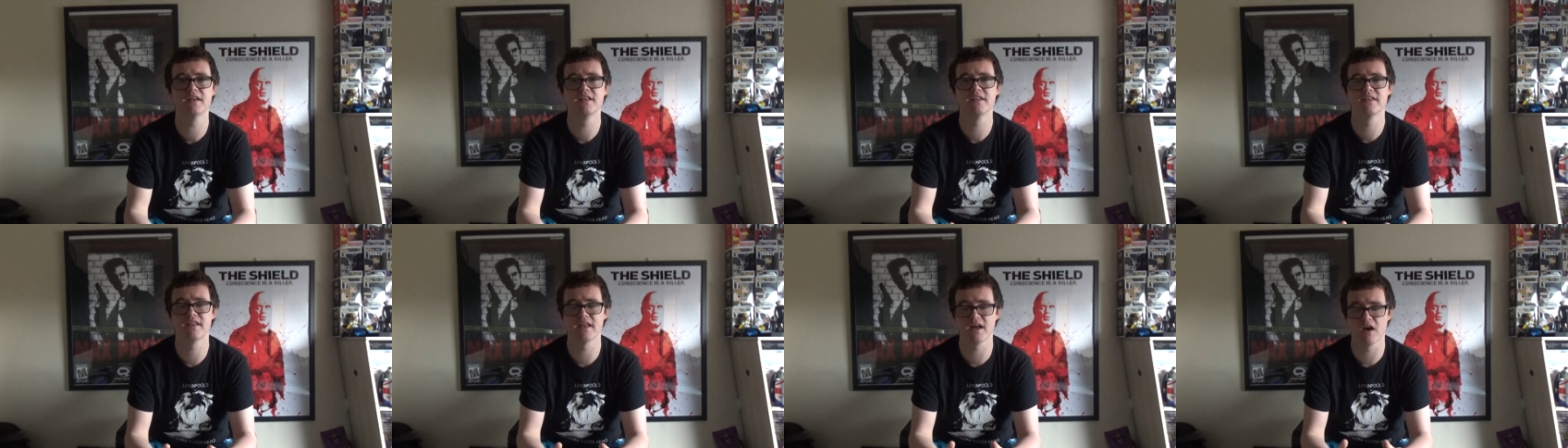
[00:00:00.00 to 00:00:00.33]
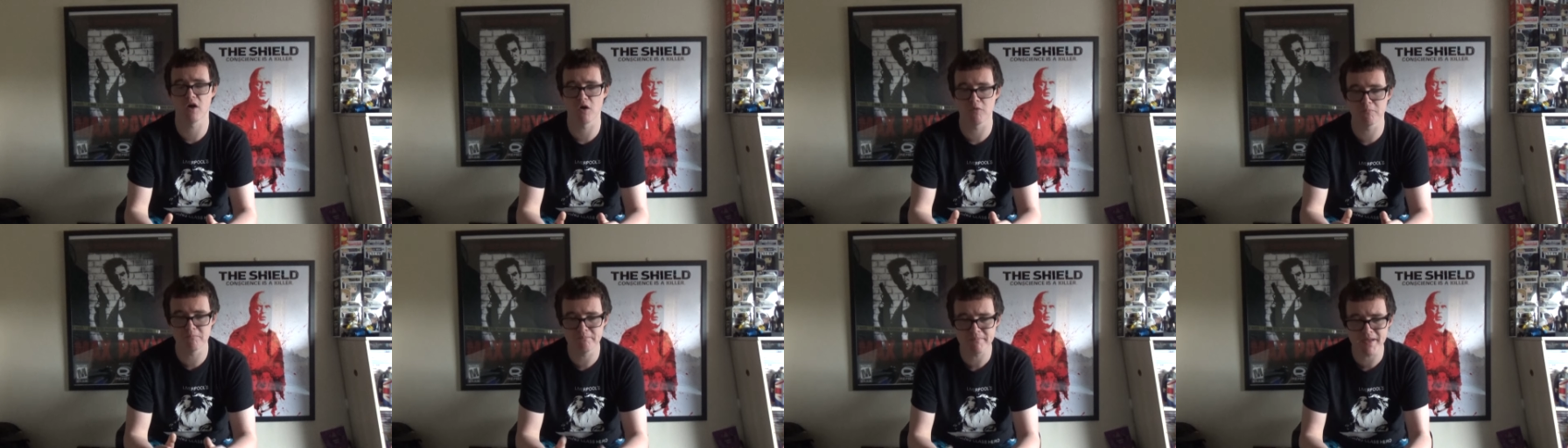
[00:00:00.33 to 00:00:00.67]
there
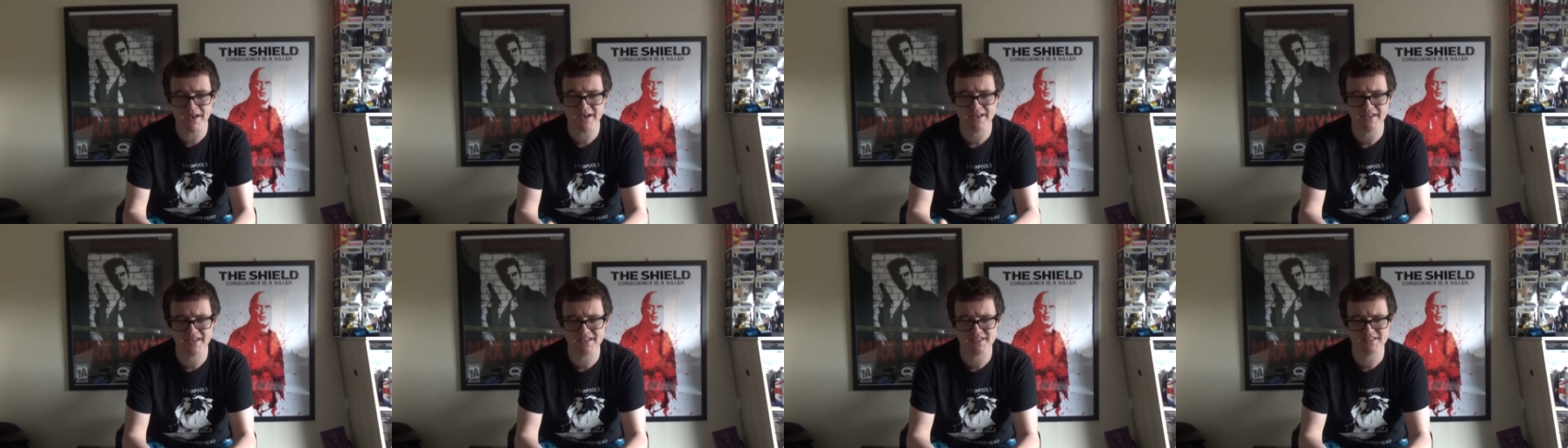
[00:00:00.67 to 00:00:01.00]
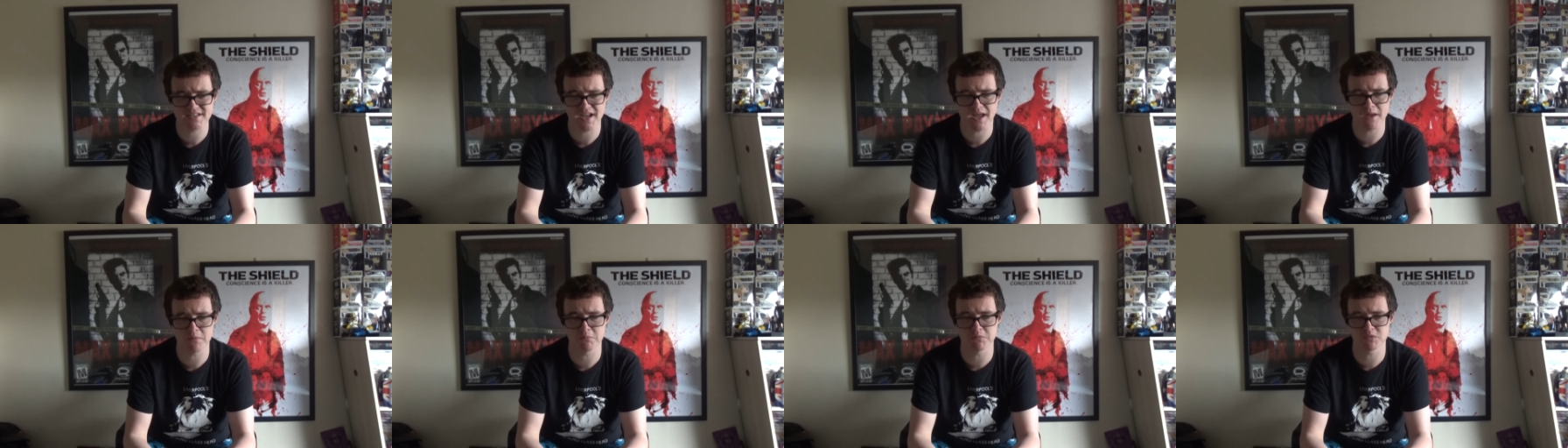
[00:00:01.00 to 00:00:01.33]
are many
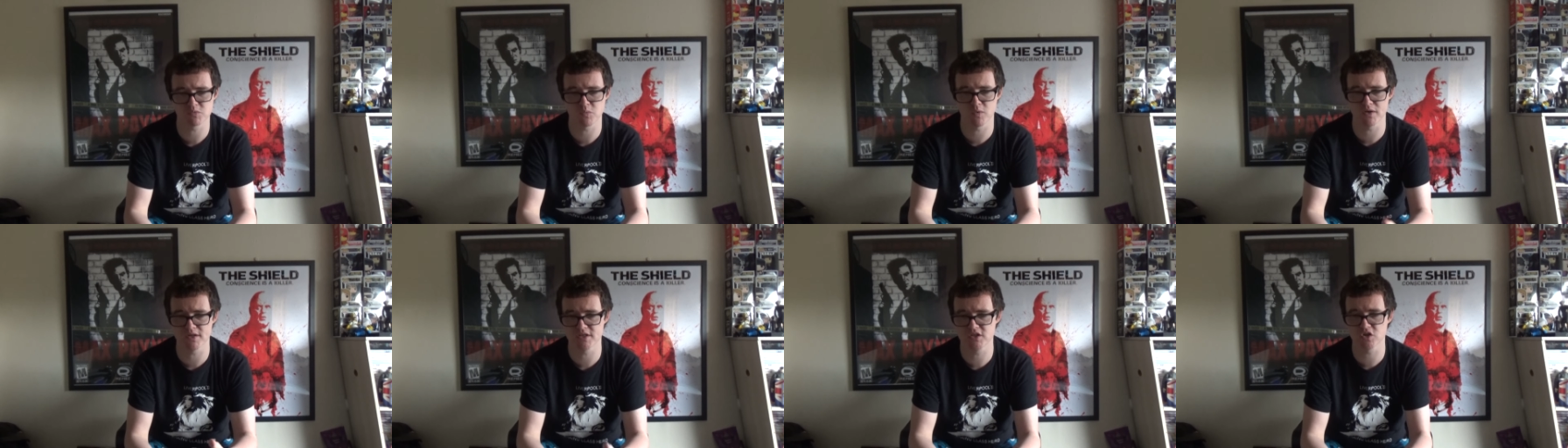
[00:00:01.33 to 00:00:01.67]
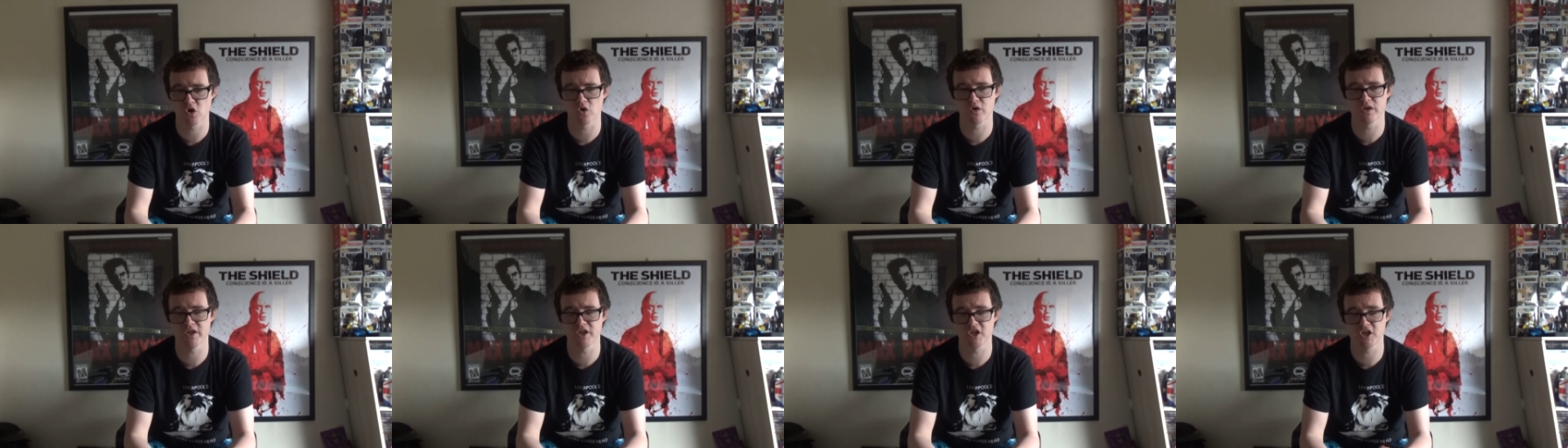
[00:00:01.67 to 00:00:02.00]
attempts where
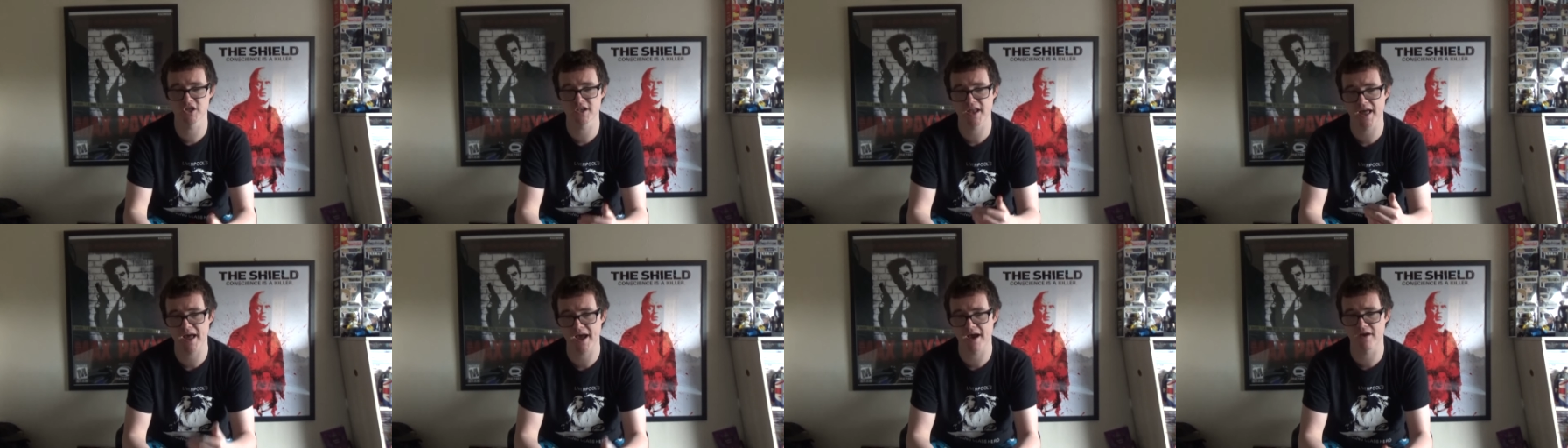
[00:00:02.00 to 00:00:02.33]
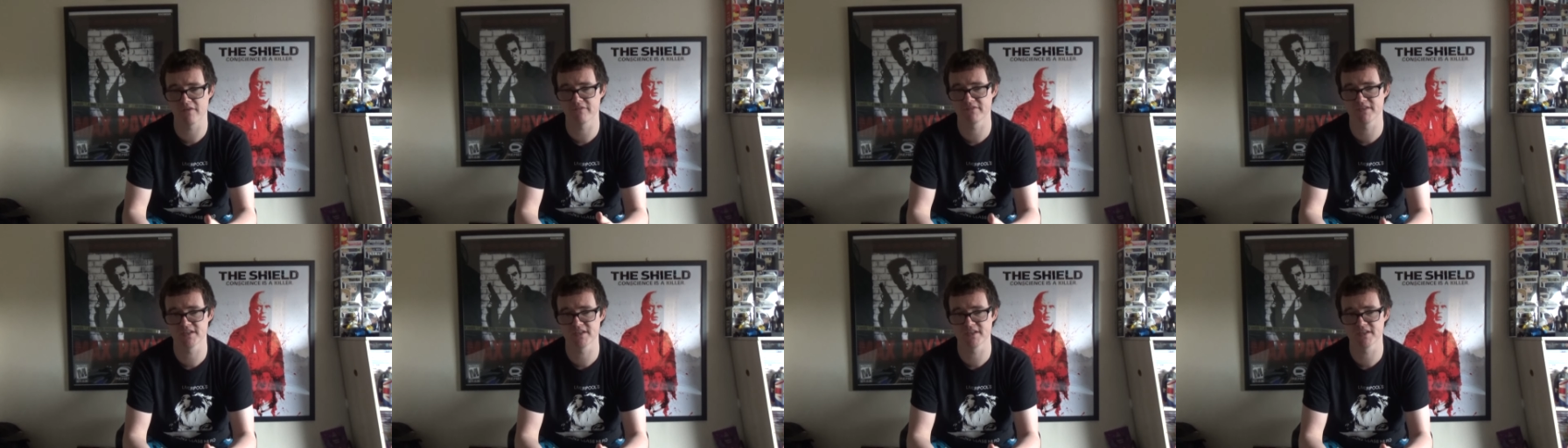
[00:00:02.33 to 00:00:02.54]
Donnie could have